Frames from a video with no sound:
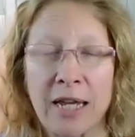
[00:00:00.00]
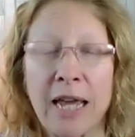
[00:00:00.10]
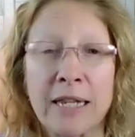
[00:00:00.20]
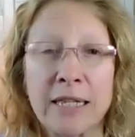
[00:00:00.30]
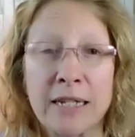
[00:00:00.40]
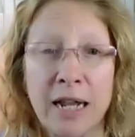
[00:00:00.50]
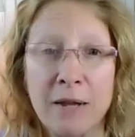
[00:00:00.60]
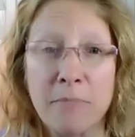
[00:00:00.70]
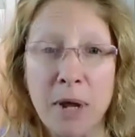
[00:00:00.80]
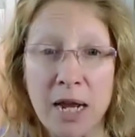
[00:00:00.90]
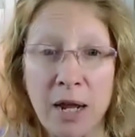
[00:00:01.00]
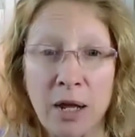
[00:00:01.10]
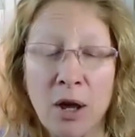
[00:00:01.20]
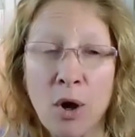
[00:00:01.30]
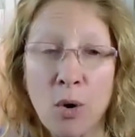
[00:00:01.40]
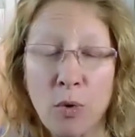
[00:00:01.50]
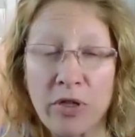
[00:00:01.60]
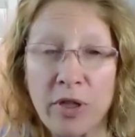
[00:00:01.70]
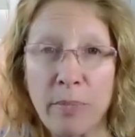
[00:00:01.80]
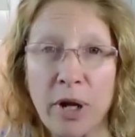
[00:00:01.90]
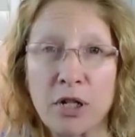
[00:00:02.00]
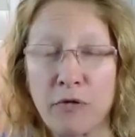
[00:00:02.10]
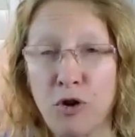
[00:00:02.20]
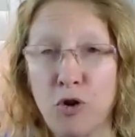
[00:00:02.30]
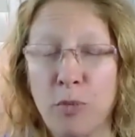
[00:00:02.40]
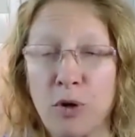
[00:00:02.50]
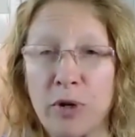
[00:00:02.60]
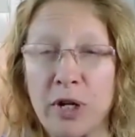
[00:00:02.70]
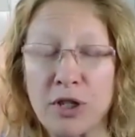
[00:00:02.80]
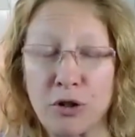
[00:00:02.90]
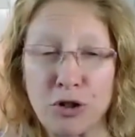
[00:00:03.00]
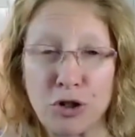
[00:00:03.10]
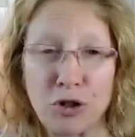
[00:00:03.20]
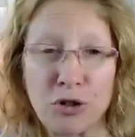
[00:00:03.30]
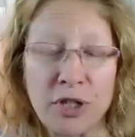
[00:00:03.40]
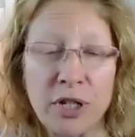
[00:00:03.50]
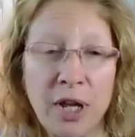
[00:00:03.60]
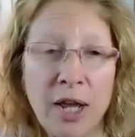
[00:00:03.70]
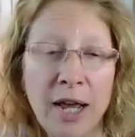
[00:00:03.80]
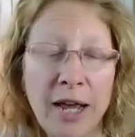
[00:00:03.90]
case study meeting with a bunch of human researchers.